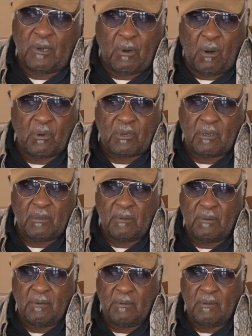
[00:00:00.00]
grocery.
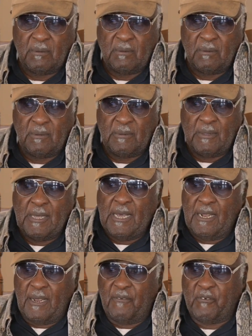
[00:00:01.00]

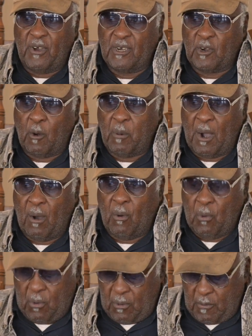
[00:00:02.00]
They furnished the
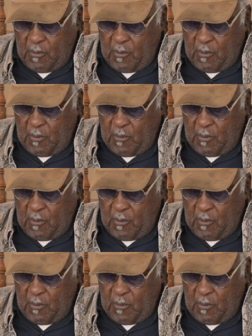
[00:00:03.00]
overhaul.